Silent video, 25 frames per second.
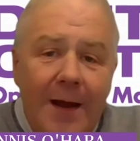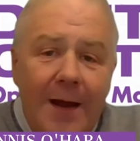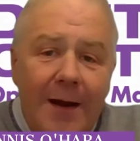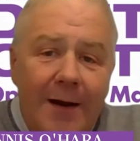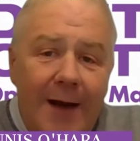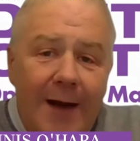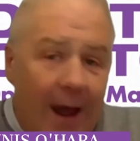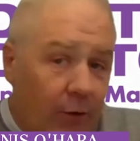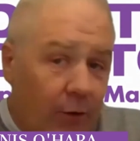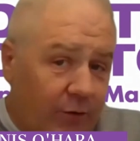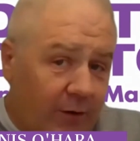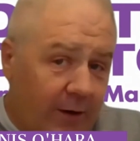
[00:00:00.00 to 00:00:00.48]

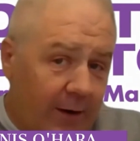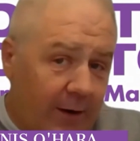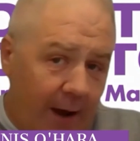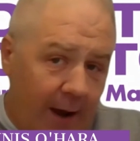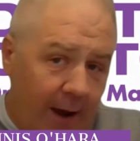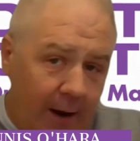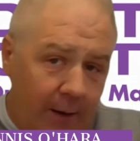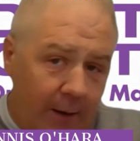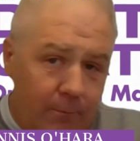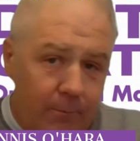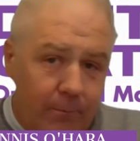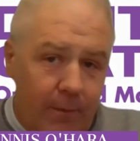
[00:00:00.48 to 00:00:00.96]
Now
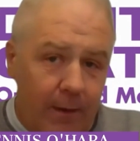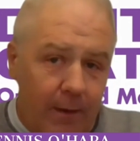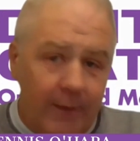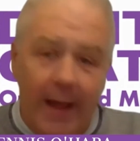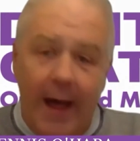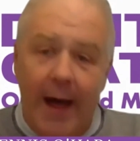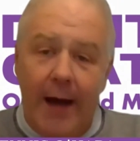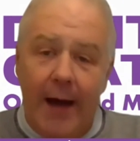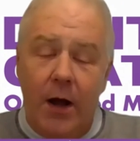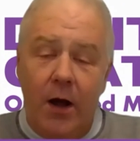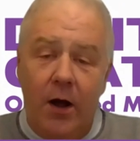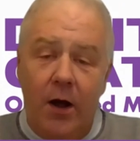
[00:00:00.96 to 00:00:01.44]
today, a
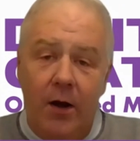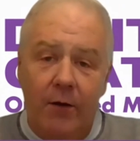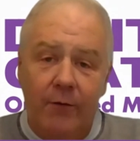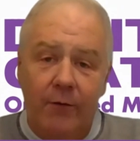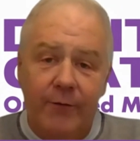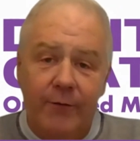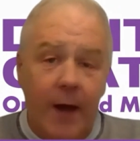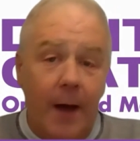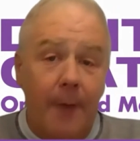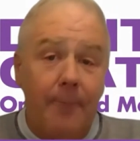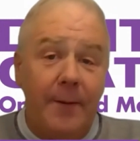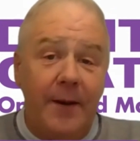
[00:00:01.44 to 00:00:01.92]
lot
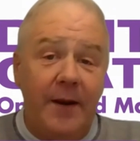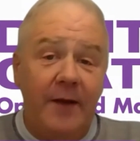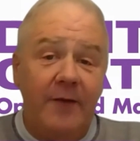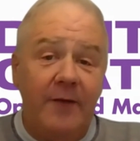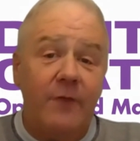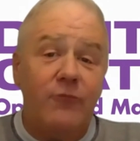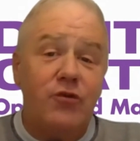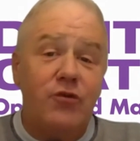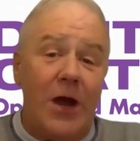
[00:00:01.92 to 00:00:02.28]
of companies have